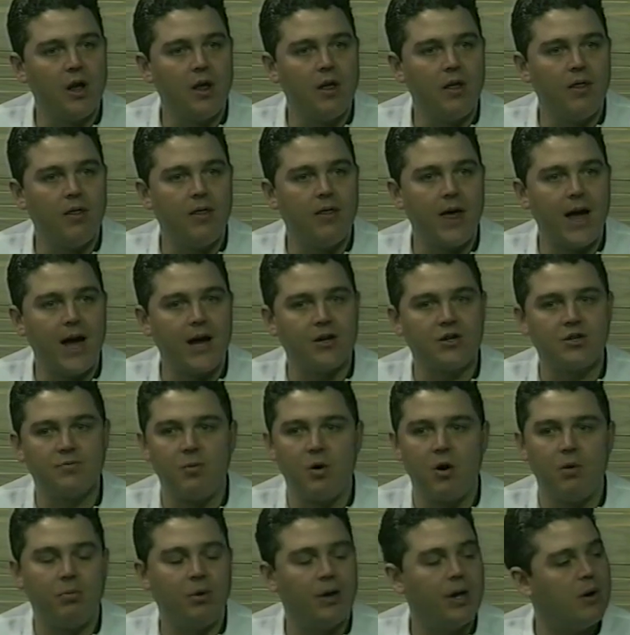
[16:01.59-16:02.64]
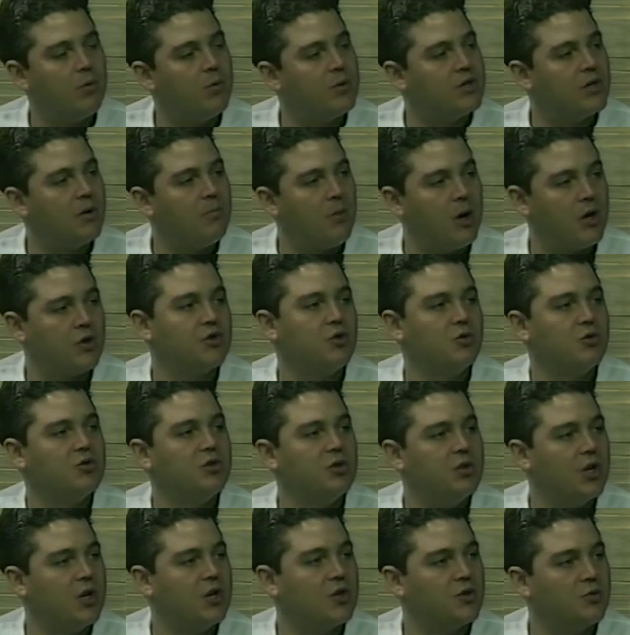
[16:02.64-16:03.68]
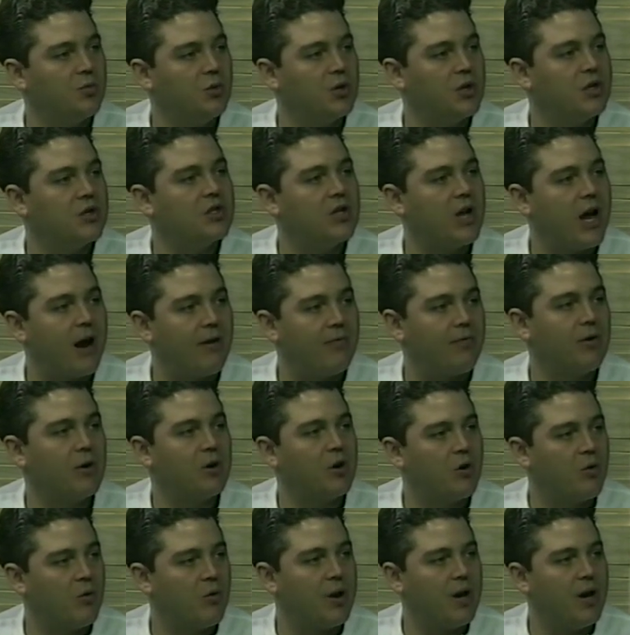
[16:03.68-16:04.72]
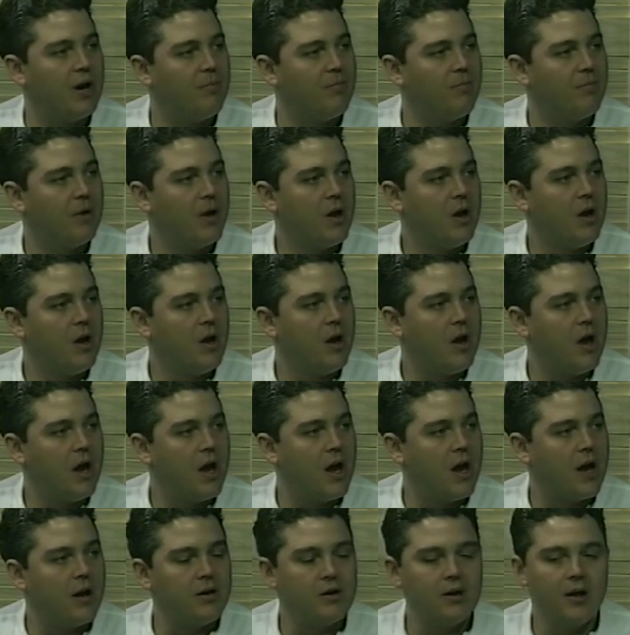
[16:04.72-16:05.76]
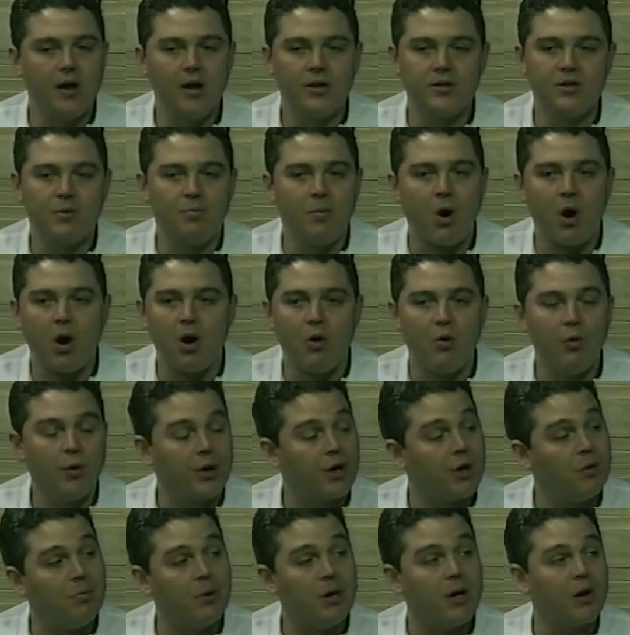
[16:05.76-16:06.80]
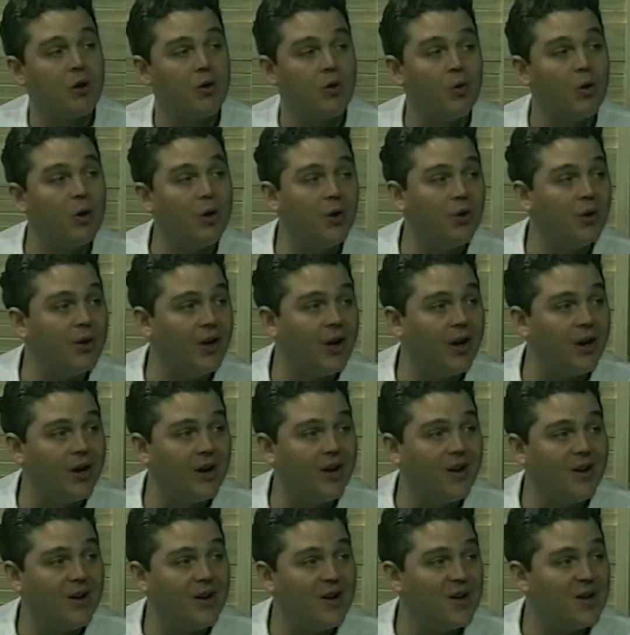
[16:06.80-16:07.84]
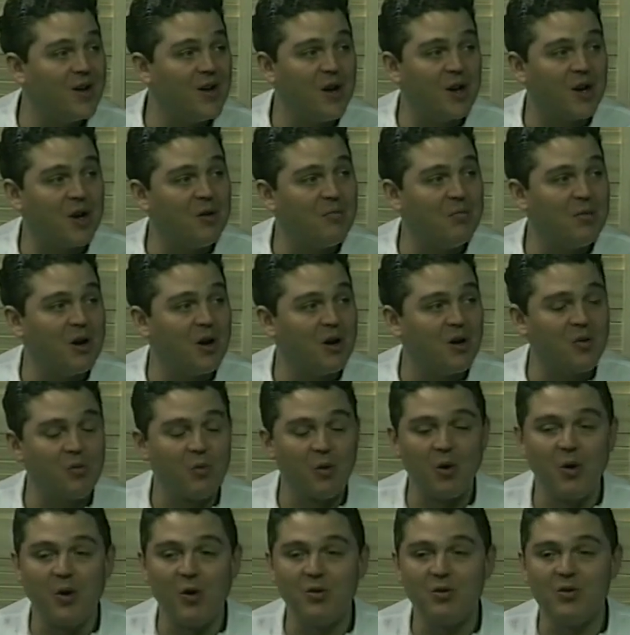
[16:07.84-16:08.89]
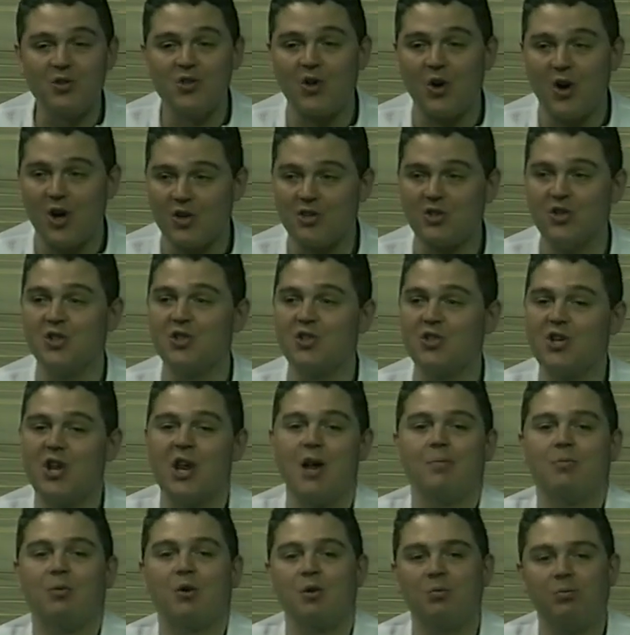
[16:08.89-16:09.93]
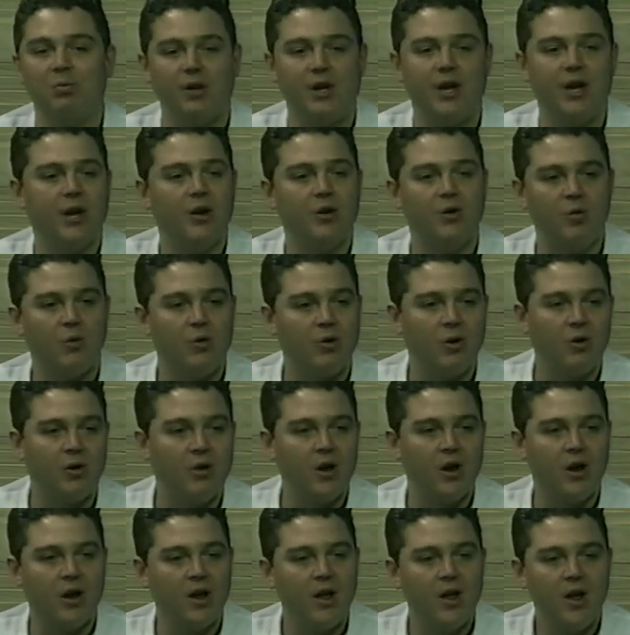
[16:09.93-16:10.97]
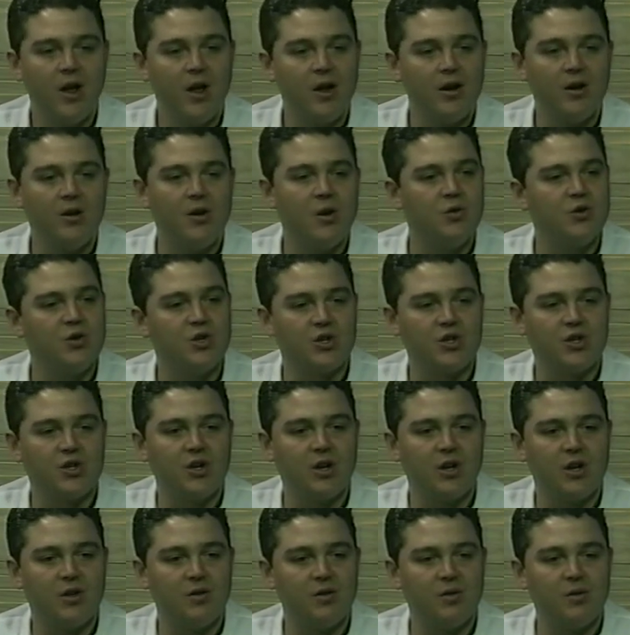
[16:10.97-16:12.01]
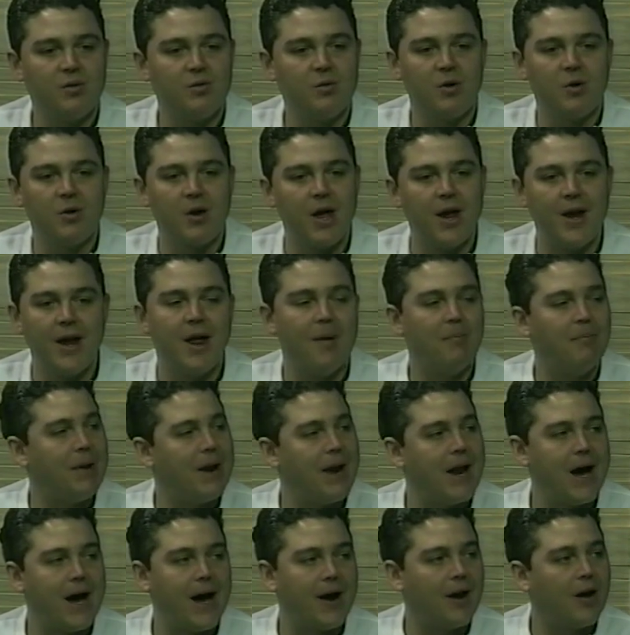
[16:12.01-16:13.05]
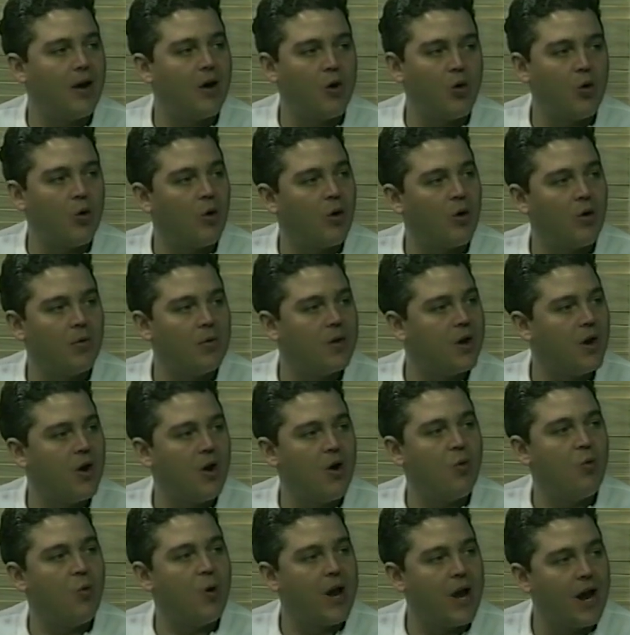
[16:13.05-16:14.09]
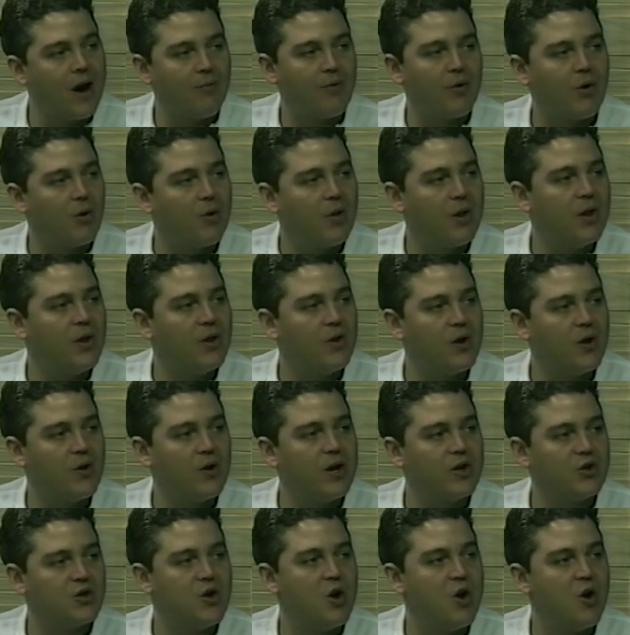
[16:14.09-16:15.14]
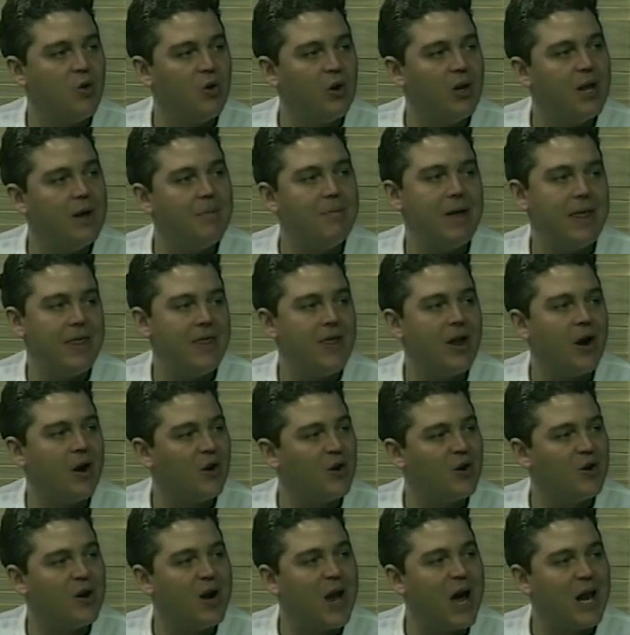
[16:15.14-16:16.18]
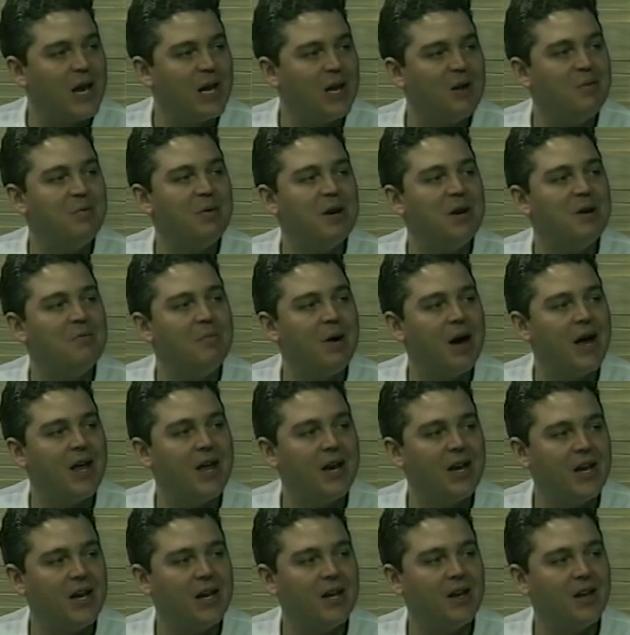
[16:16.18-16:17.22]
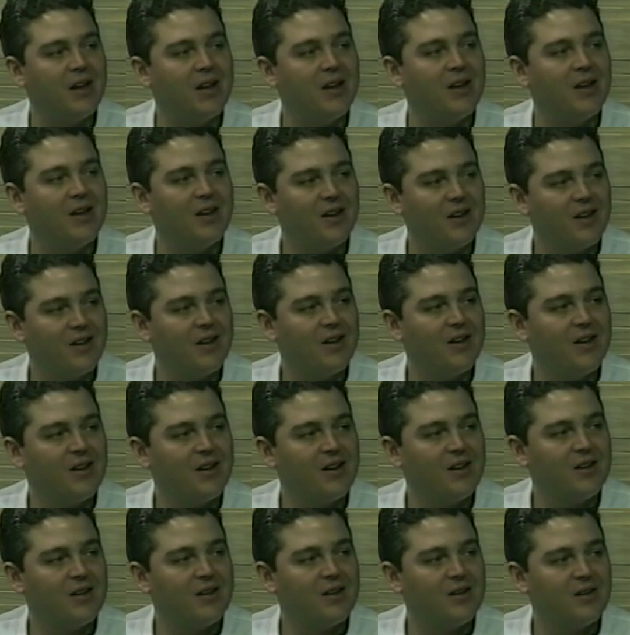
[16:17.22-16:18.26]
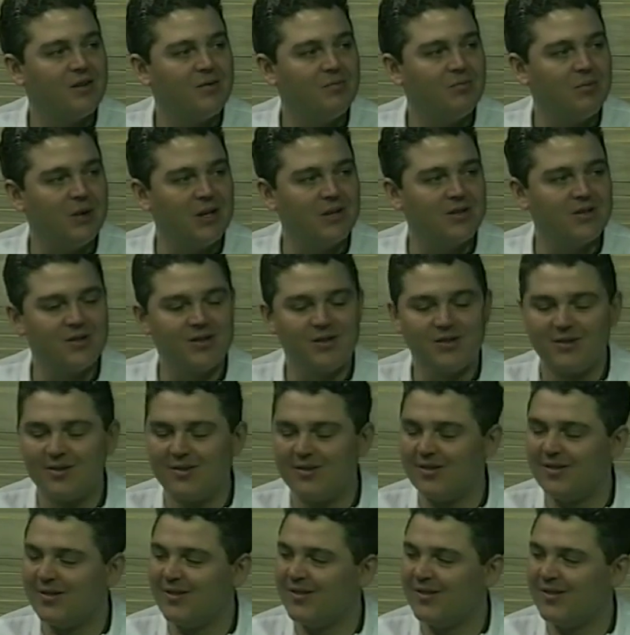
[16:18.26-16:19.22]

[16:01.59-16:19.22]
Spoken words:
that small plate was a mussels dish with a saffron cream, and tomorrow it could be a grilled It could be a grilled sausage sampler plate, or you know, just an empanada, or you know, whatever. There is no limit there. You're not limited by any. Exactly. So there's your chance to explore,